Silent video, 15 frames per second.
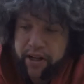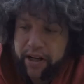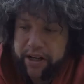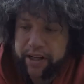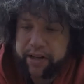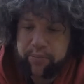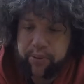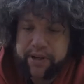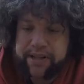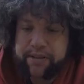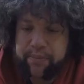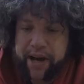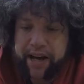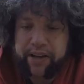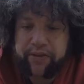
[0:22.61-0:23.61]
and you can press
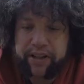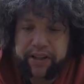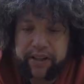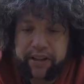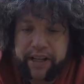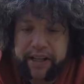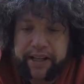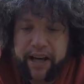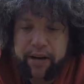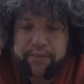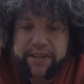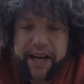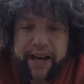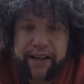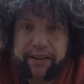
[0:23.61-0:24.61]
the back of it, the lead
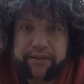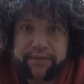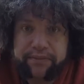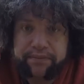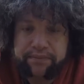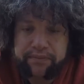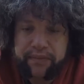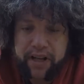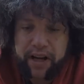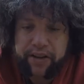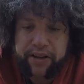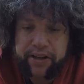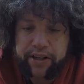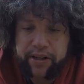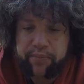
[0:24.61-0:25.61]
comes out,
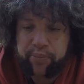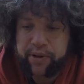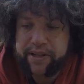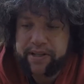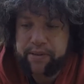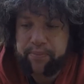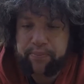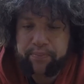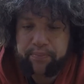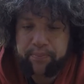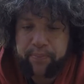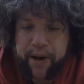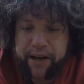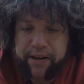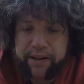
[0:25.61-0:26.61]
and then you can press the
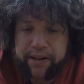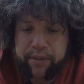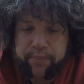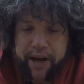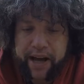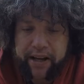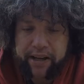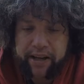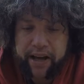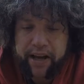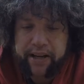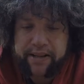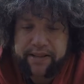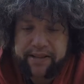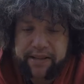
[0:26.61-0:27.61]
button at the back
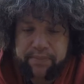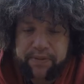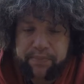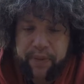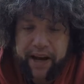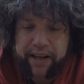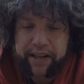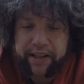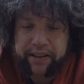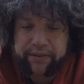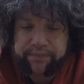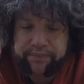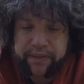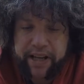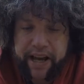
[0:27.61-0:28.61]
and it slips back
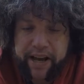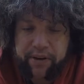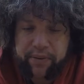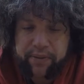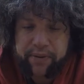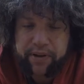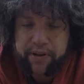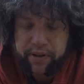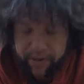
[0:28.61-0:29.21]
in. Now,